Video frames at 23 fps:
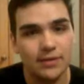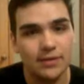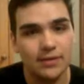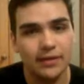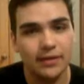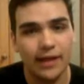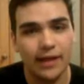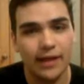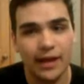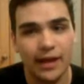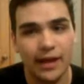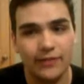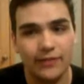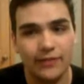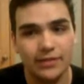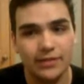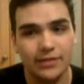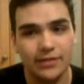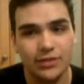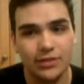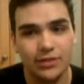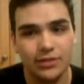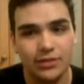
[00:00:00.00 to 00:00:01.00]
the end of that
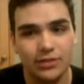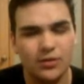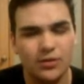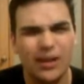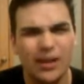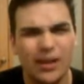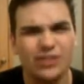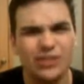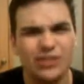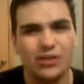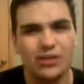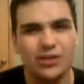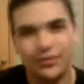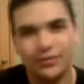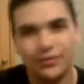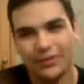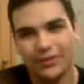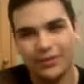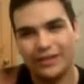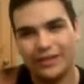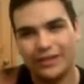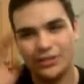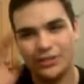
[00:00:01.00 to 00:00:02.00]
conversation. No, actually
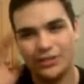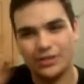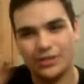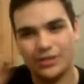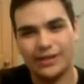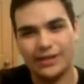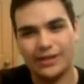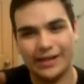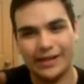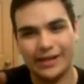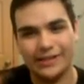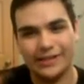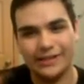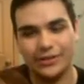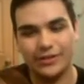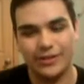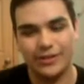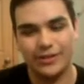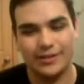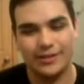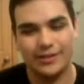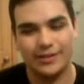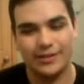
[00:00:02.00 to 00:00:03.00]
no. Then she
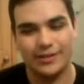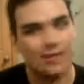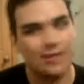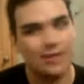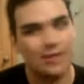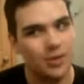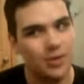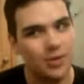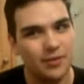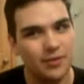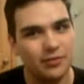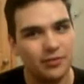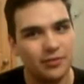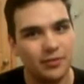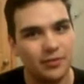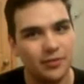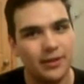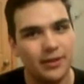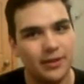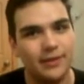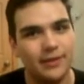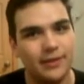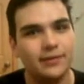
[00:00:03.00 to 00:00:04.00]
continued to like stare at me for a
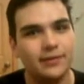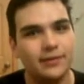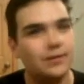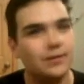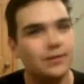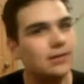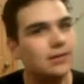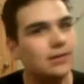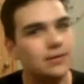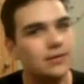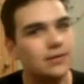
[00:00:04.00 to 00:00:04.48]
little bit.